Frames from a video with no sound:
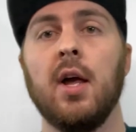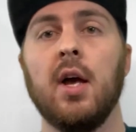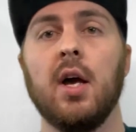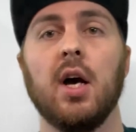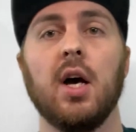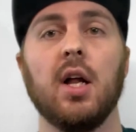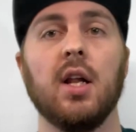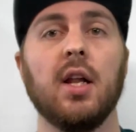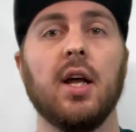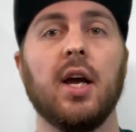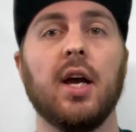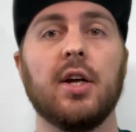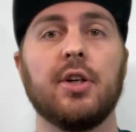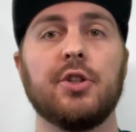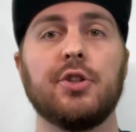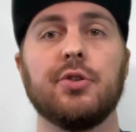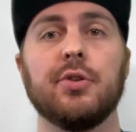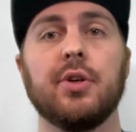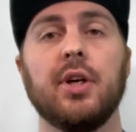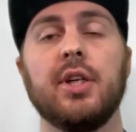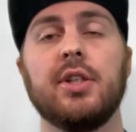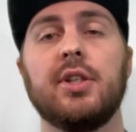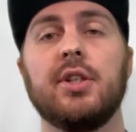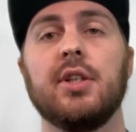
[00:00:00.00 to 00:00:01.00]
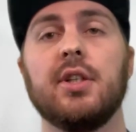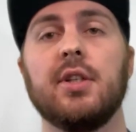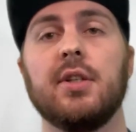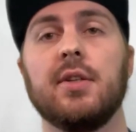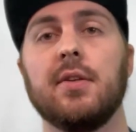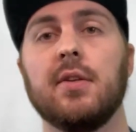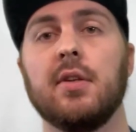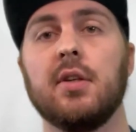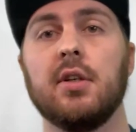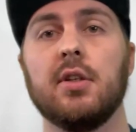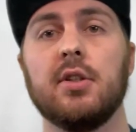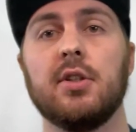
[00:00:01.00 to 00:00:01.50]
electrician,
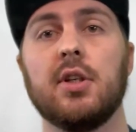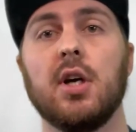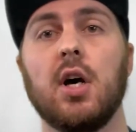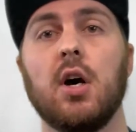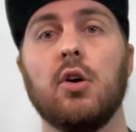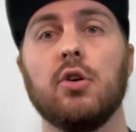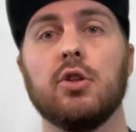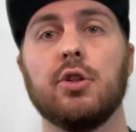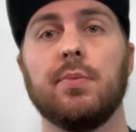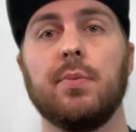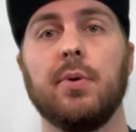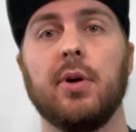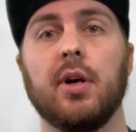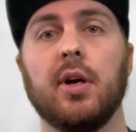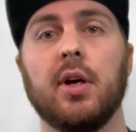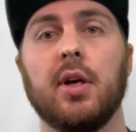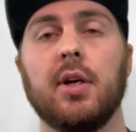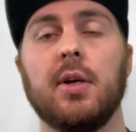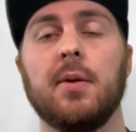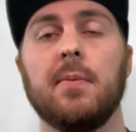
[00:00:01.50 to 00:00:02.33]
Salisbury.